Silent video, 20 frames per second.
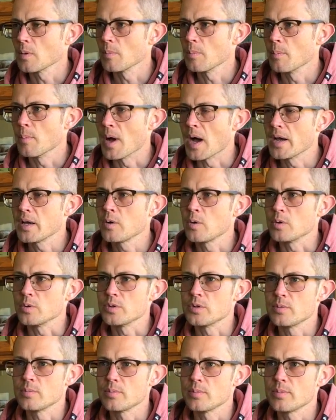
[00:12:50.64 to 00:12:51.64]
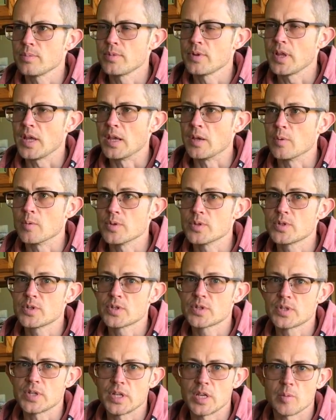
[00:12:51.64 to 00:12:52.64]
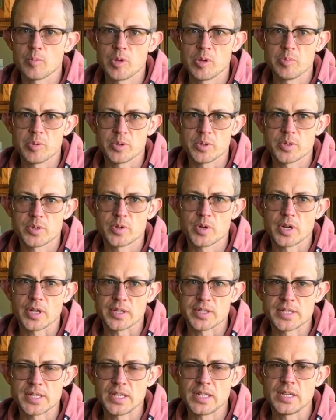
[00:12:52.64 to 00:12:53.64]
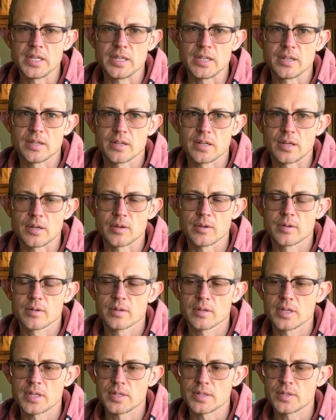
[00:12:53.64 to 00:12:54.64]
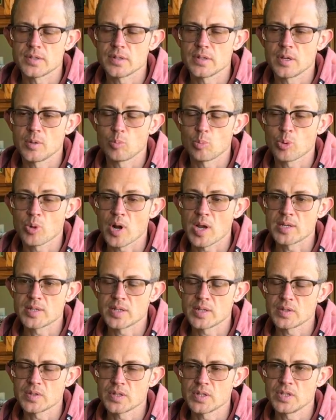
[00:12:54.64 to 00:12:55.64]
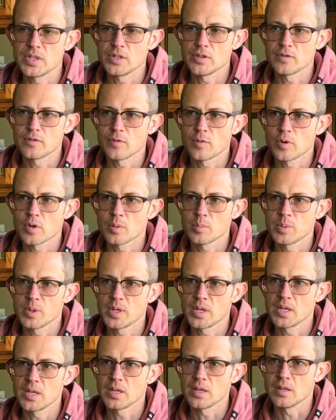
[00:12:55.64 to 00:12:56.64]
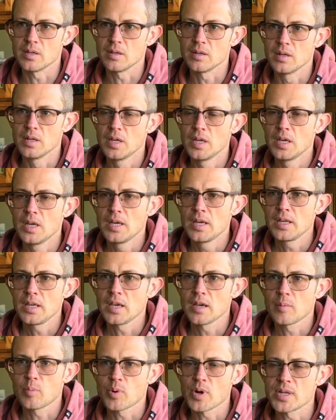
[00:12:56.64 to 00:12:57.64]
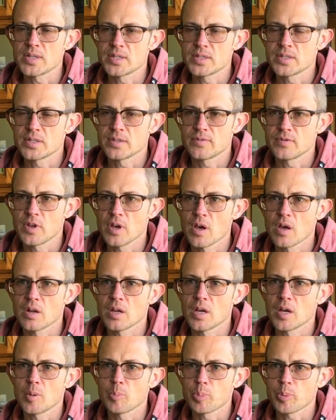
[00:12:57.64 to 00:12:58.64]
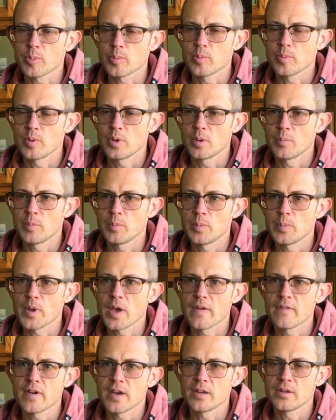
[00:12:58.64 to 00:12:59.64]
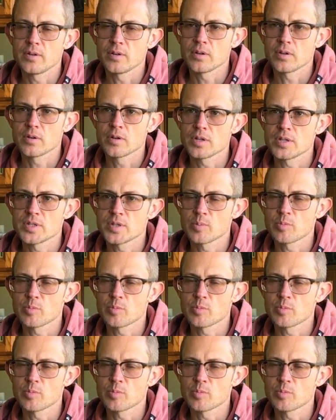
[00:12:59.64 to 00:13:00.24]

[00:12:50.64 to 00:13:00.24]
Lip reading: my whole thing was just to get people to drink tea, and pricing tea affordably. And yeah, prices have gone up. I've had to increase the